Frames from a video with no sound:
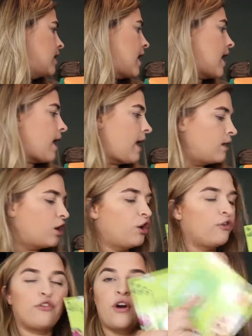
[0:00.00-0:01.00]

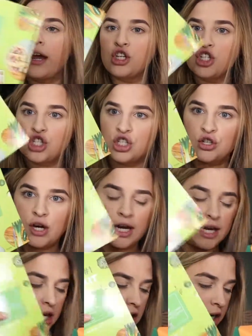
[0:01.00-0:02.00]
Hello Fresh right
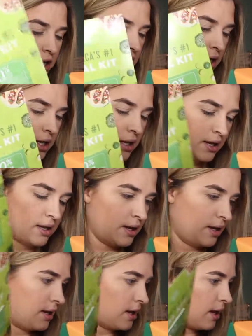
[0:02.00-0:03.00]
here,
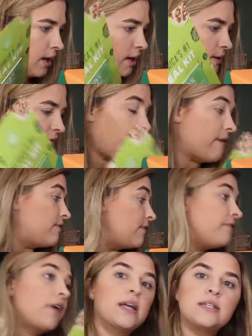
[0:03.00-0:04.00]
and Fab Fit
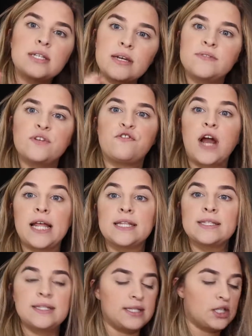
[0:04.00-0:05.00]
Fun to give to
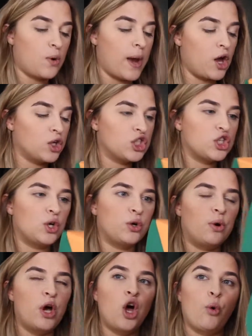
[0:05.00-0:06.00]
friends. So I
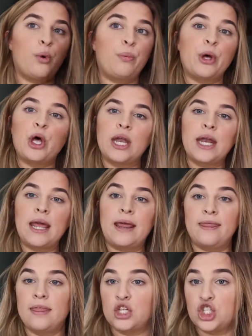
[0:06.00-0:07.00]
also will put
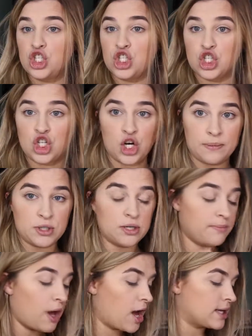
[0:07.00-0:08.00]
in the
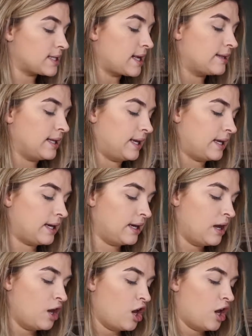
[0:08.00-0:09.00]
description box a link
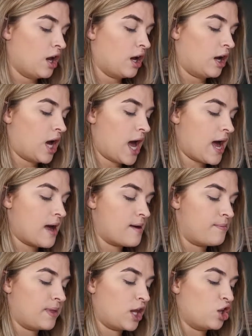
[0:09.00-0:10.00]

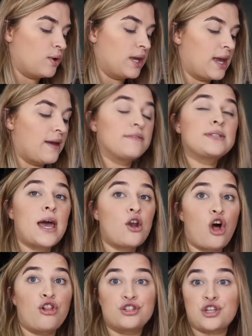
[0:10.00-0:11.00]
that you can get
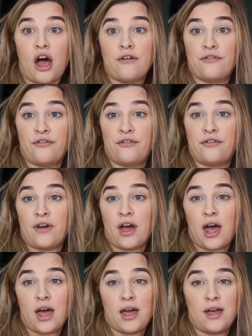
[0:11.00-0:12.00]
$10 off
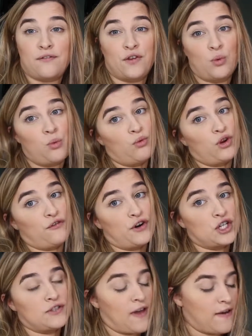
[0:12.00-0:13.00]
if your
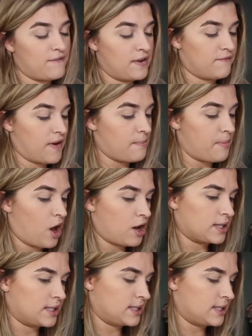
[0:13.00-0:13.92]
first Fab Fit Fun box.